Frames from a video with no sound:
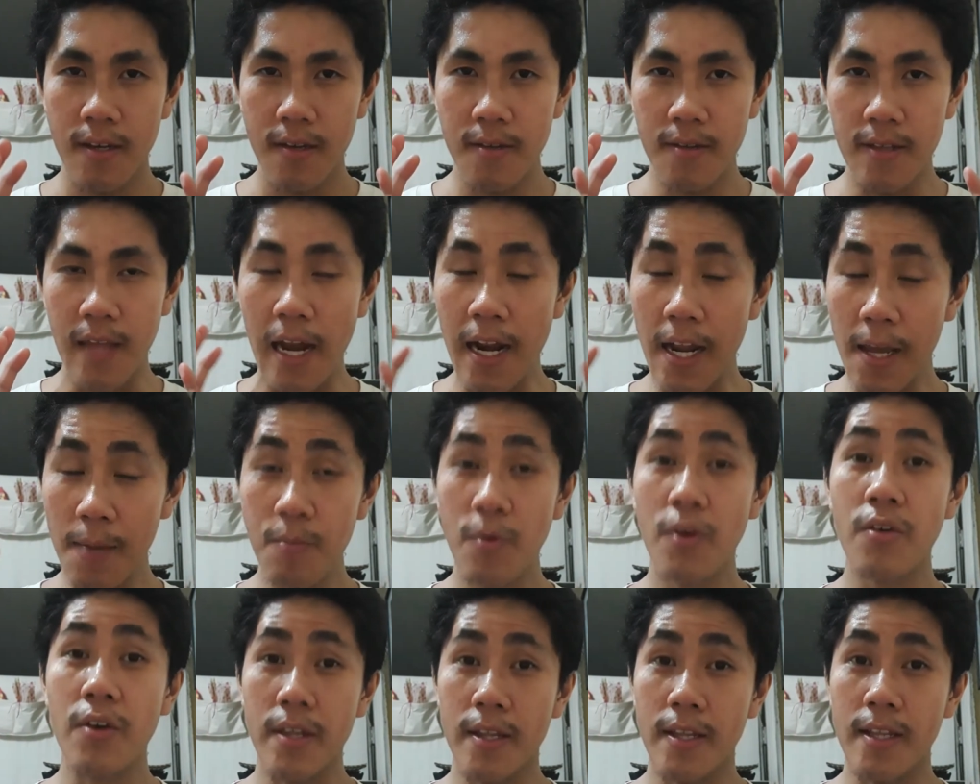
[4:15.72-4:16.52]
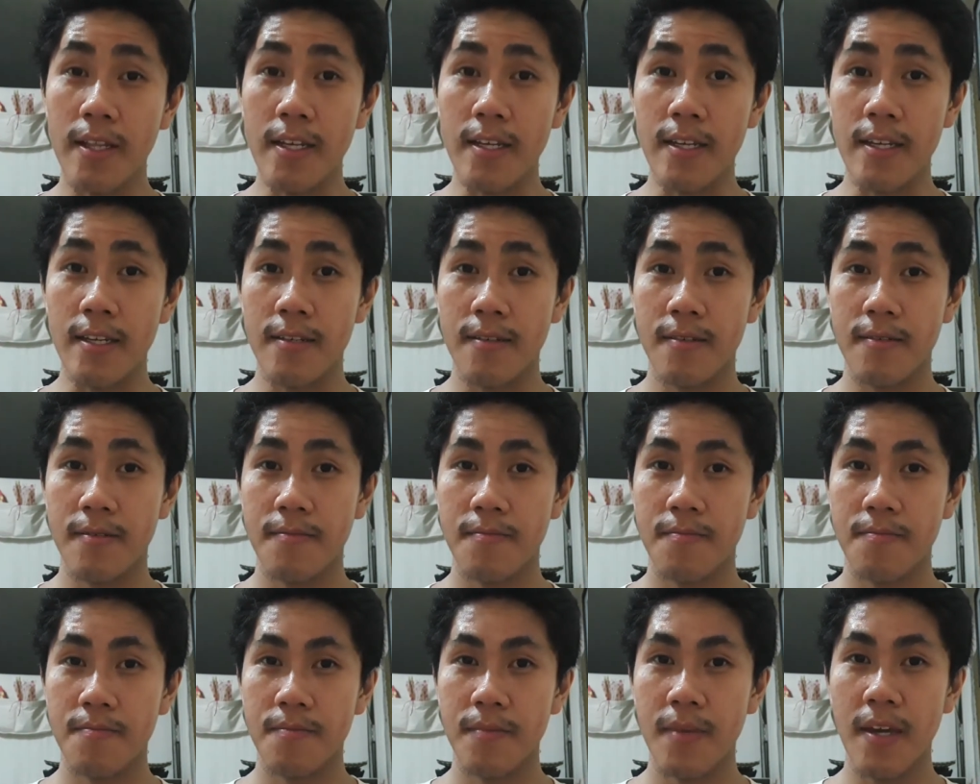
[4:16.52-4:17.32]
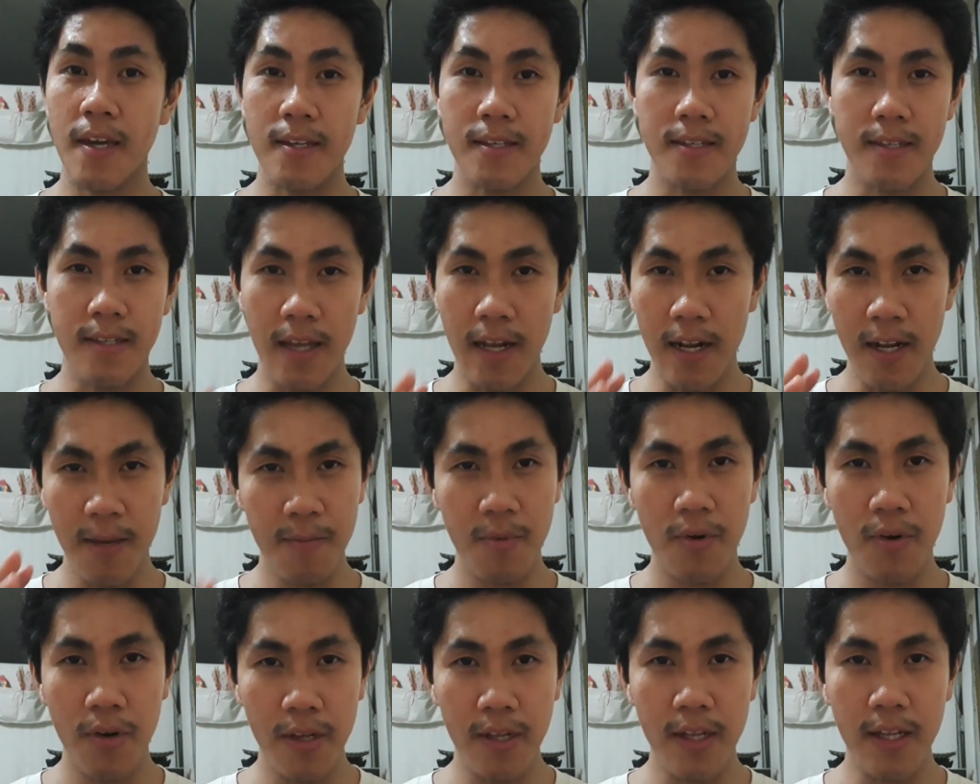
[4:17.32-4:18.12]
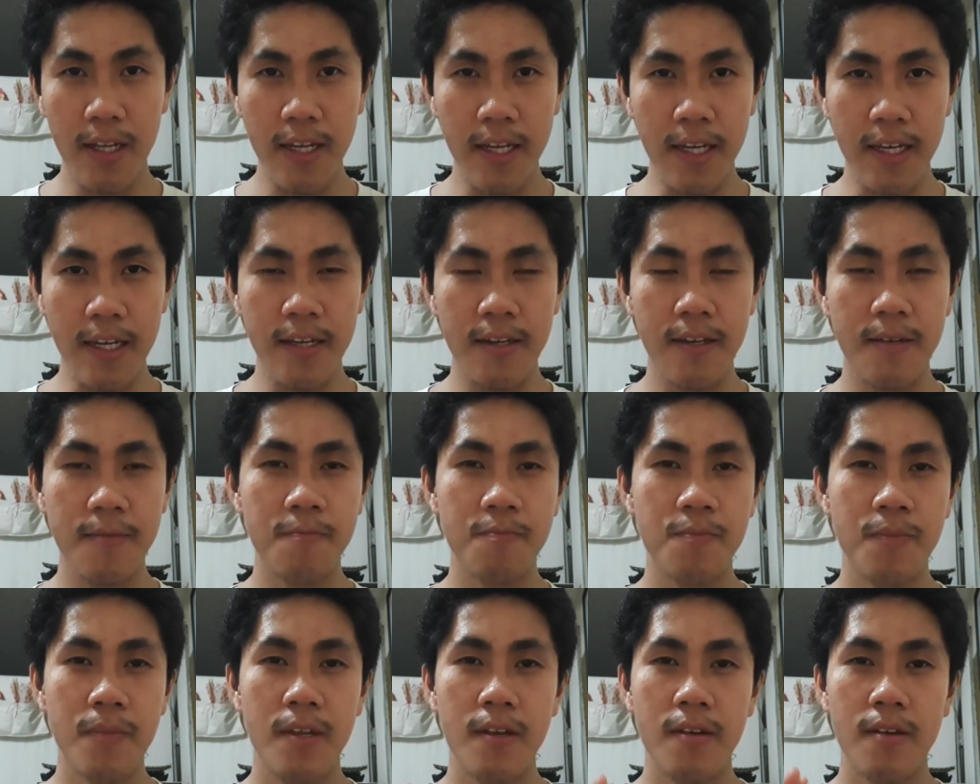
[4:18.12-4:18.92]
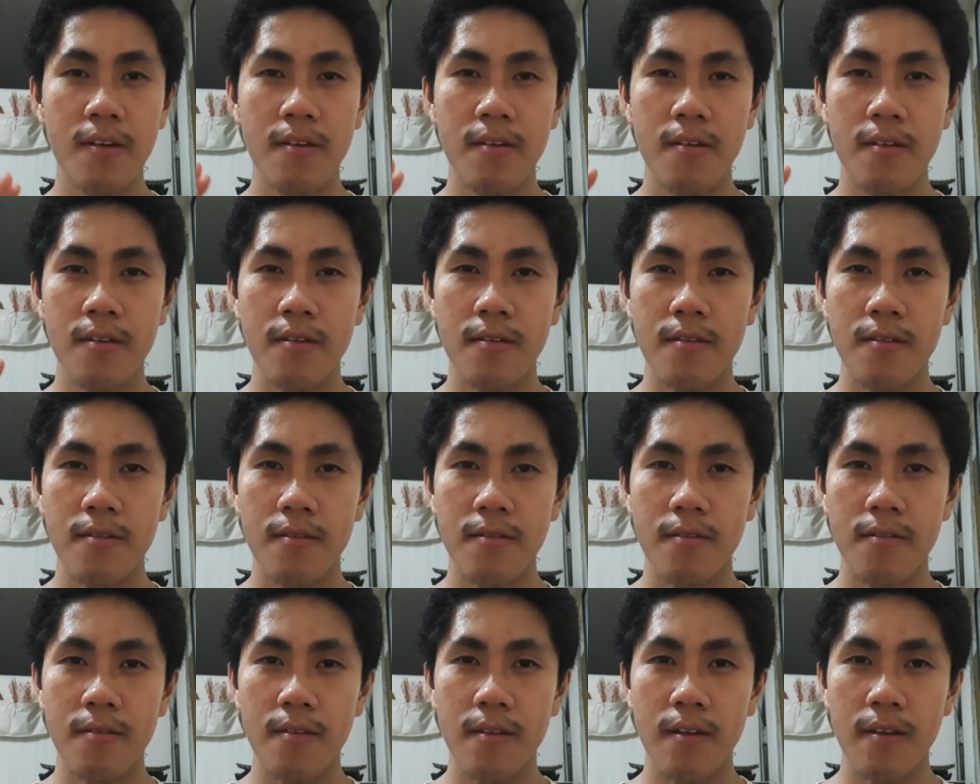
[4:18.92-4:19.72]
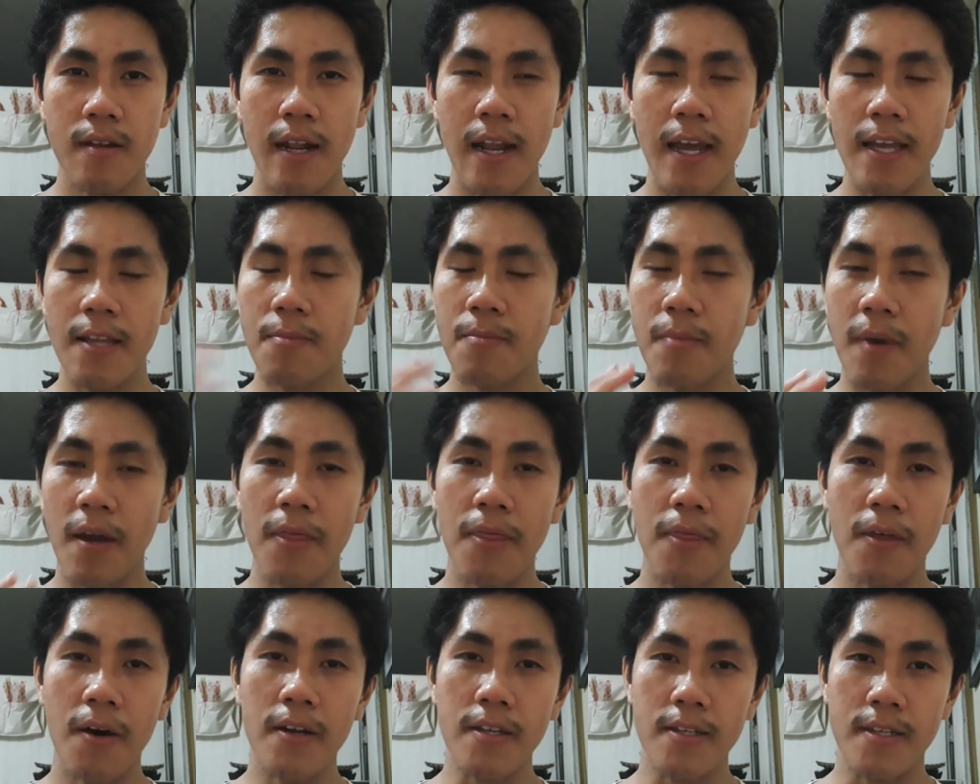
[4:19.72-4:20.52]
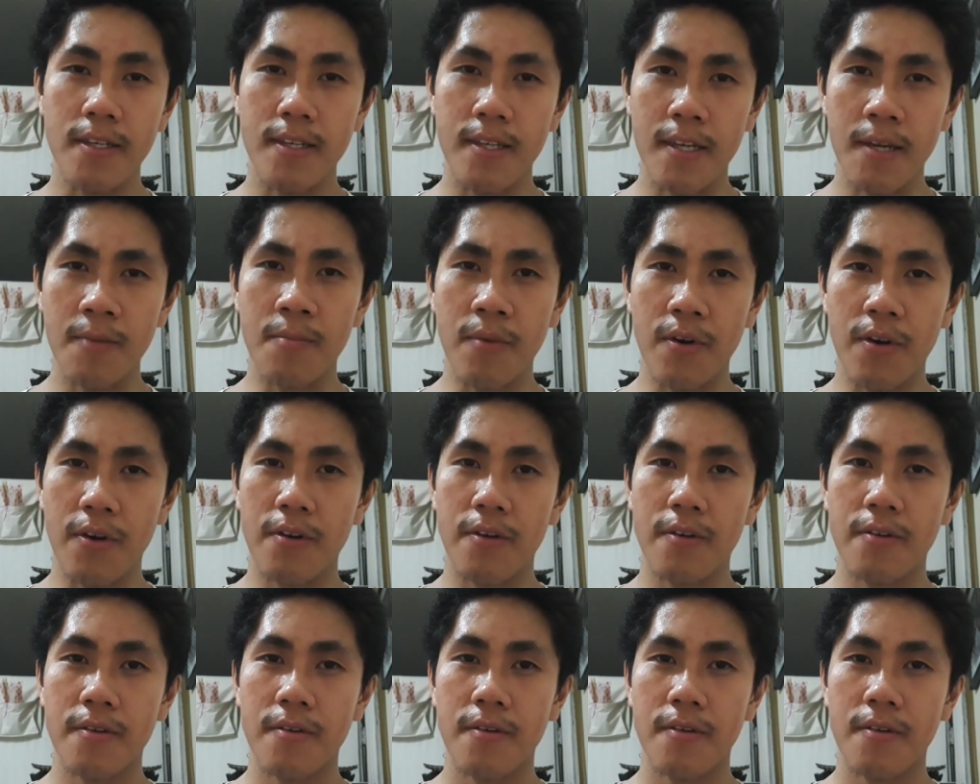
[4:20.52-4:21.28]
deliberately, yes, deliberately let my thoughts simmer.